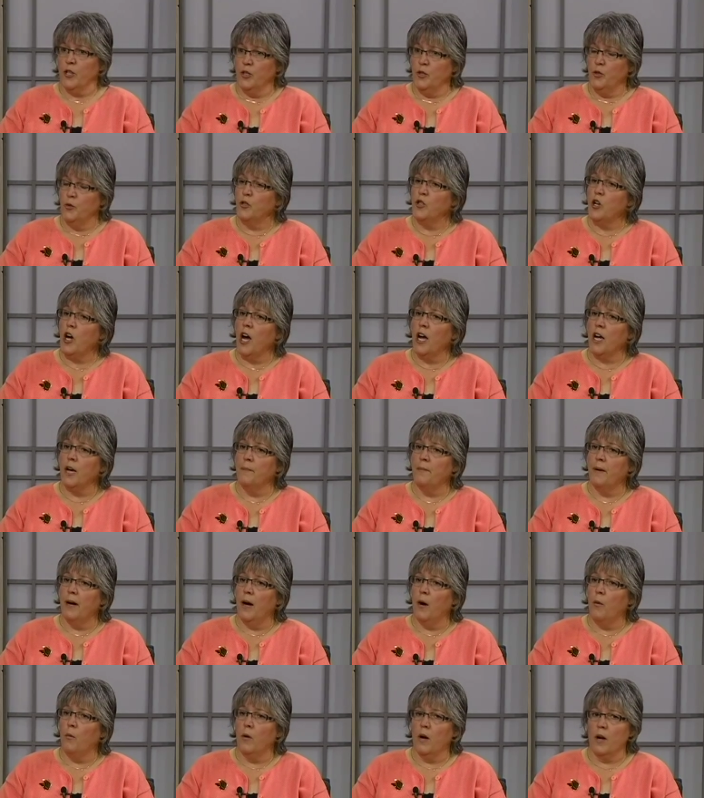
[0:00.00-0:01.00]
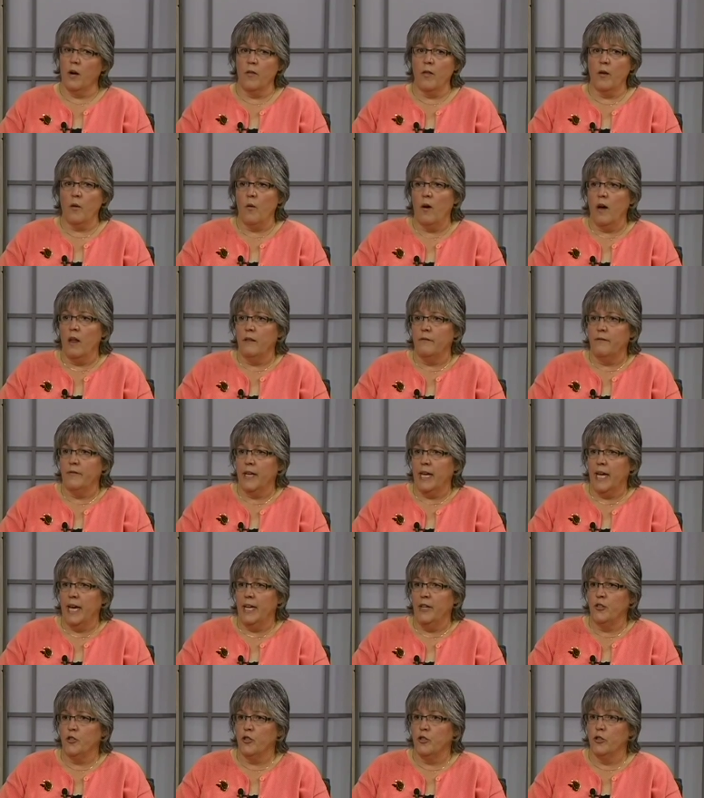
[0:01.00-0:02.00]
you talk about what are the
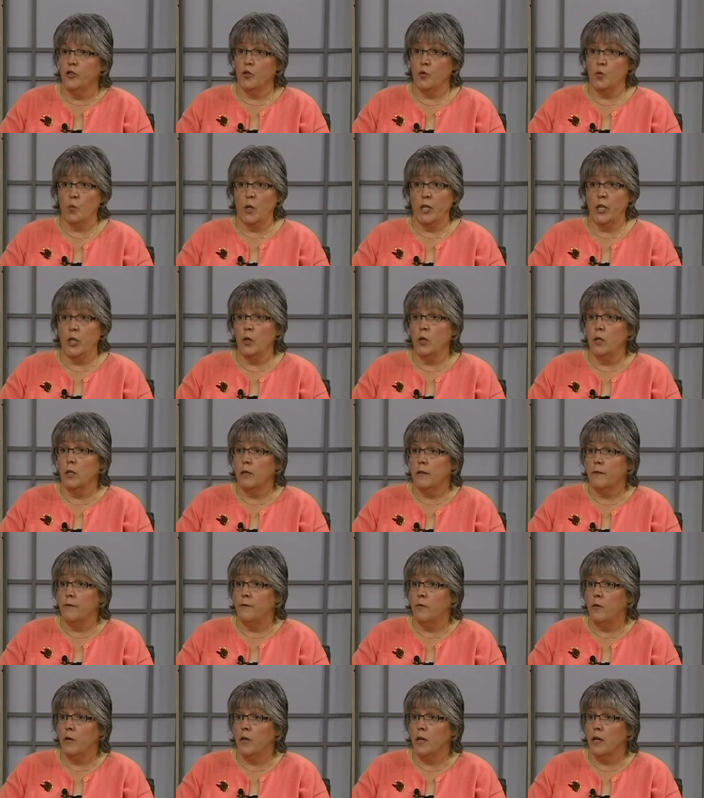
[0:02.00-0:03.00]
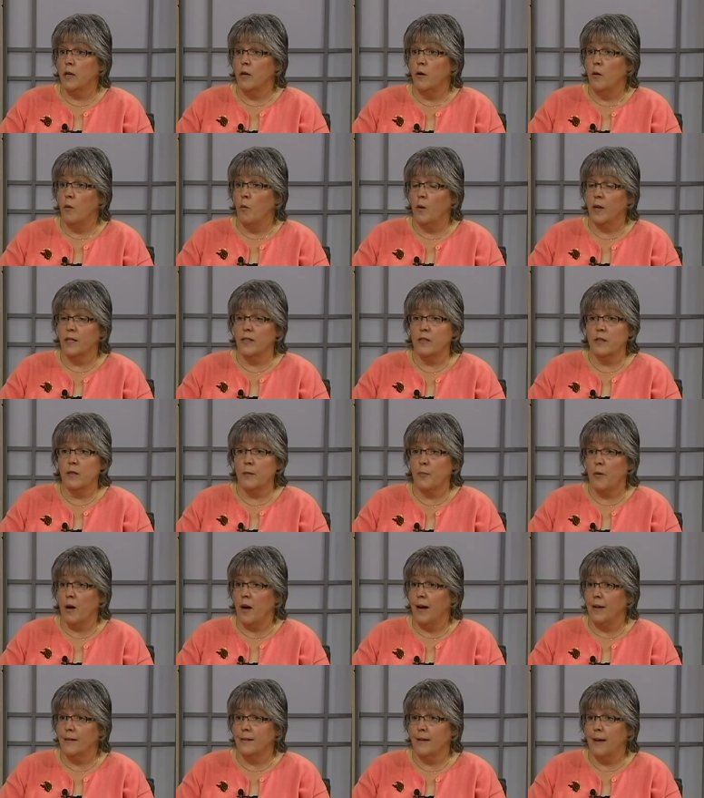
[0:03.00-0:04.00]
qualifications? What do you look for? What's the
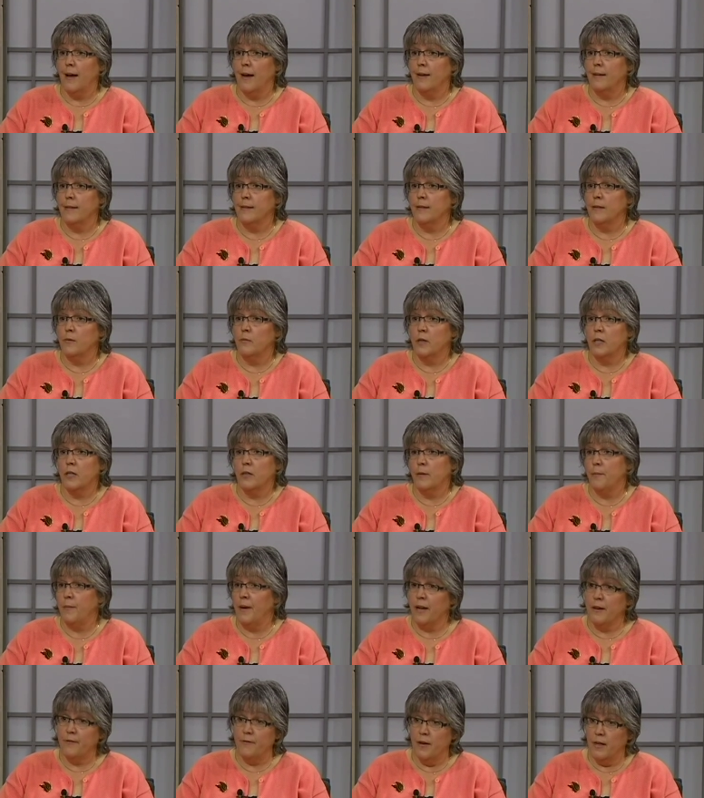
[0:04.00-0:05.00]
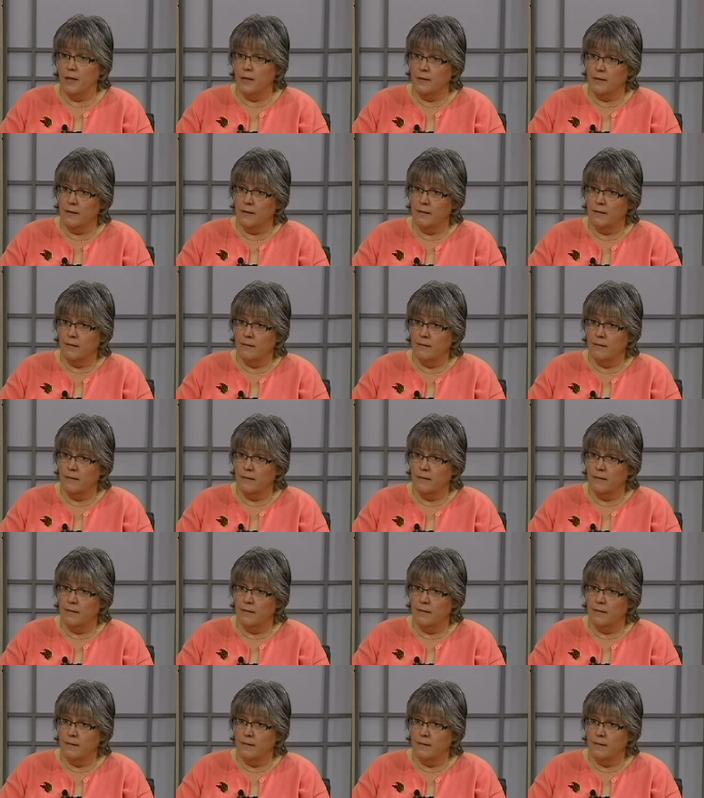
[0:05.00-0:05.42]
process? And what are the benefits?